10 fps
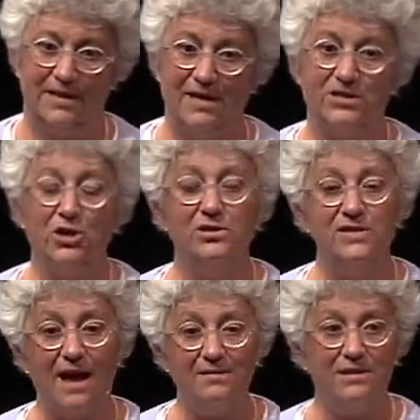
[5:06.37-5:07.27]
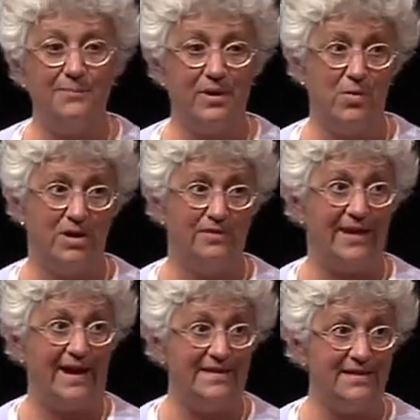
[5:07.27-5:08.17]
Turned out to be one of
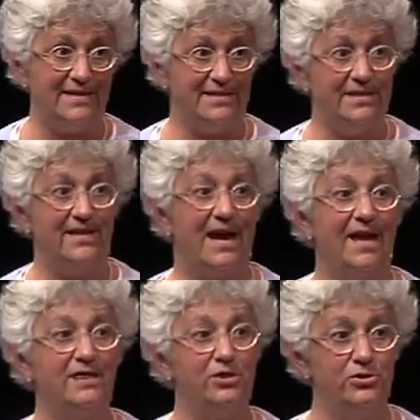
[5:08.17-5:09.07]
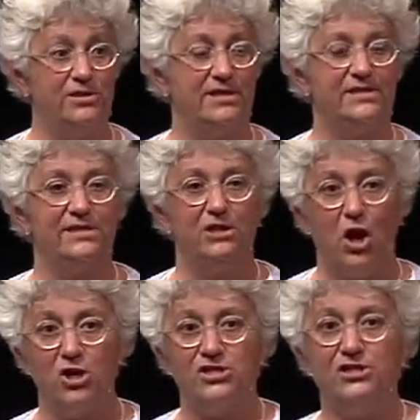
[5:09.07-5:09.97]
AT&T and Lucent's
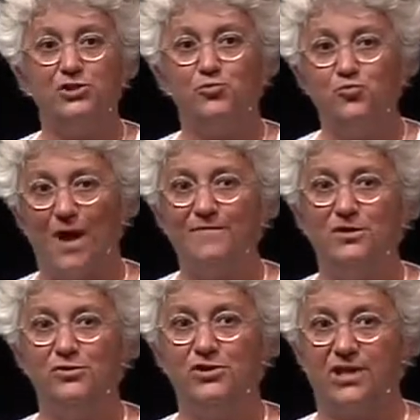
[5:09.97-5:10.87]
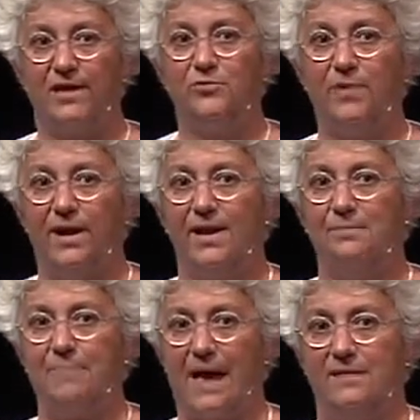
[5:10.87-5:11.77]
largest revenue-generating
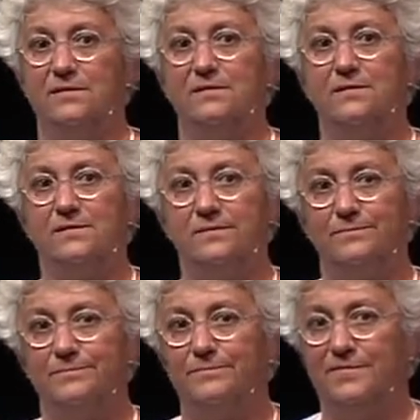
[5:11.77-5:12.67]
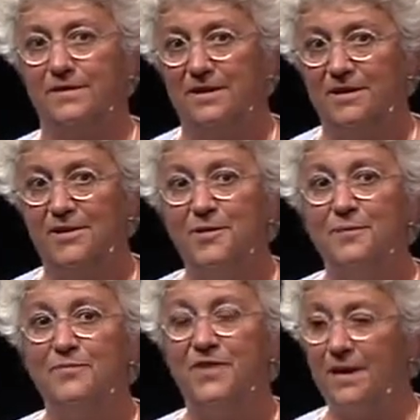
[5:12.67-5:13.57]
patents.
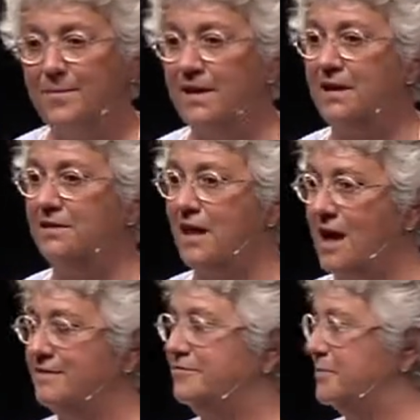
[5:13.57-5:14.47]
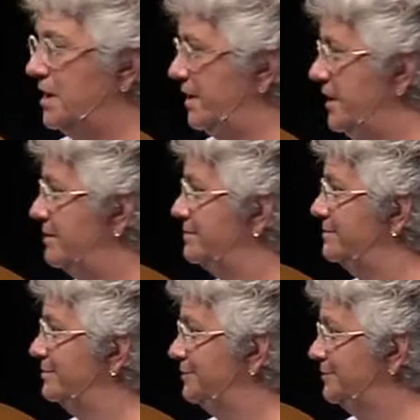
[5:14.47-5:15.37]
They made a lot of money.
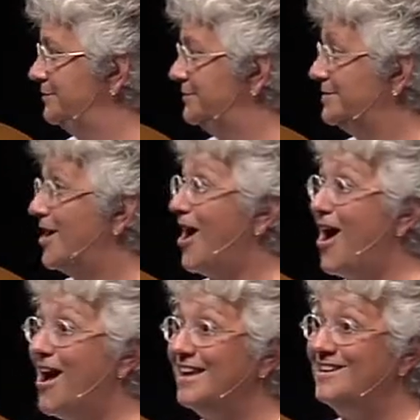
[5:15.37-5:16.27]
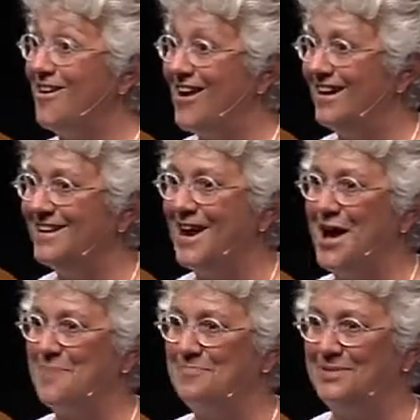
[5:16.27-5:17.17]
I got
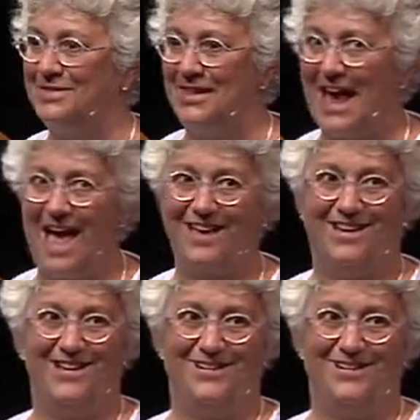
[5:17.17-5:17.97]
a plaque.